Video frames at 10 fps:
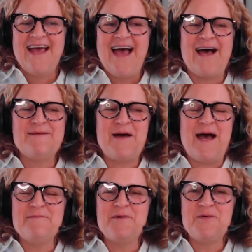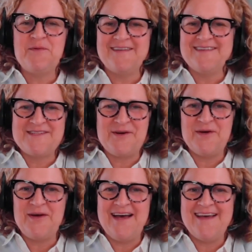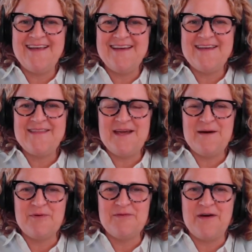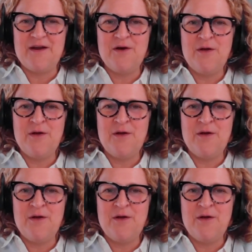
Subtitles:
I'm an awareness girl. I like the upper funnel,